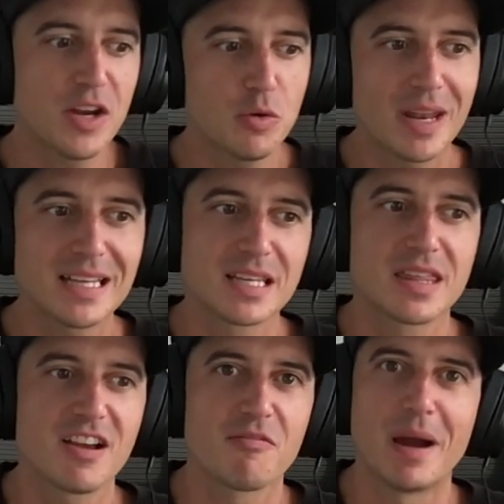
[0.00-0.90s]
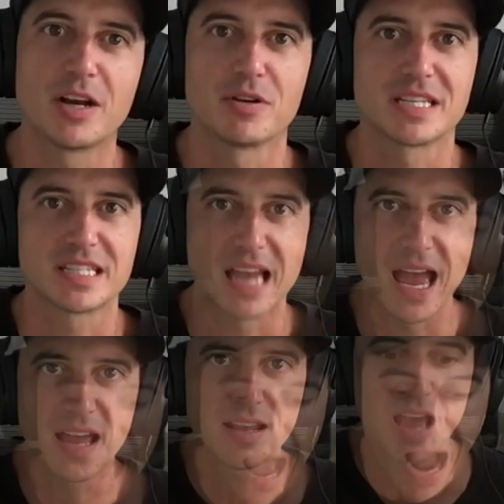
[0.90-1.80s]
don't like to think of minor as
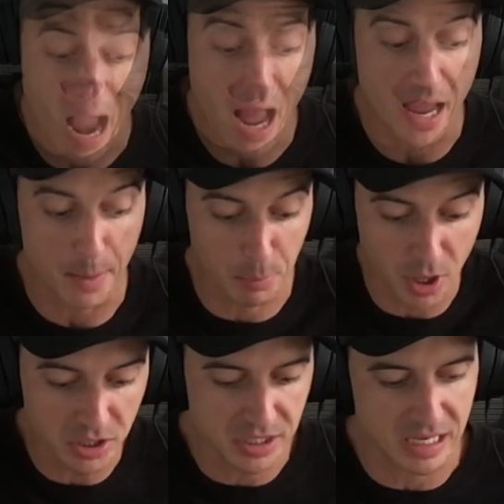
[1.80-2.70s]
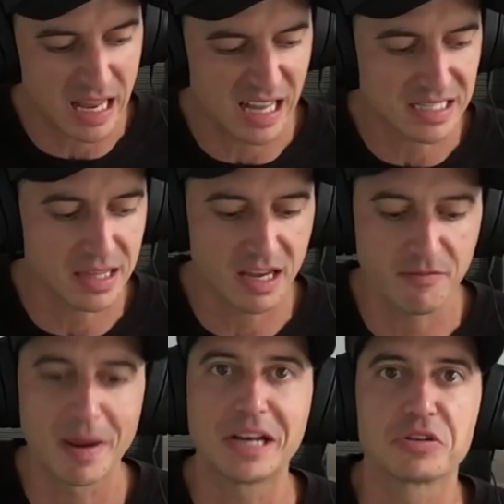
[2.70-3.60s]
sad. I personally like to think
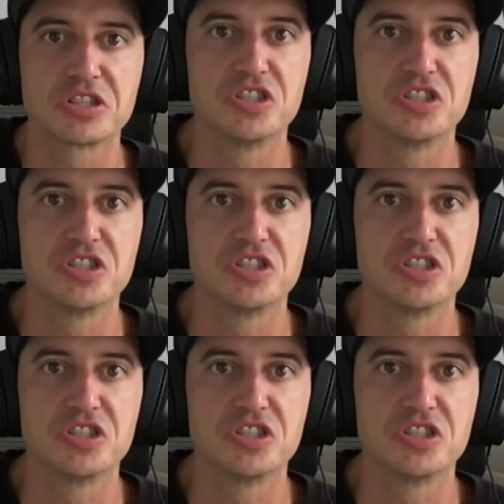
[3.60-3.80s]
of minor as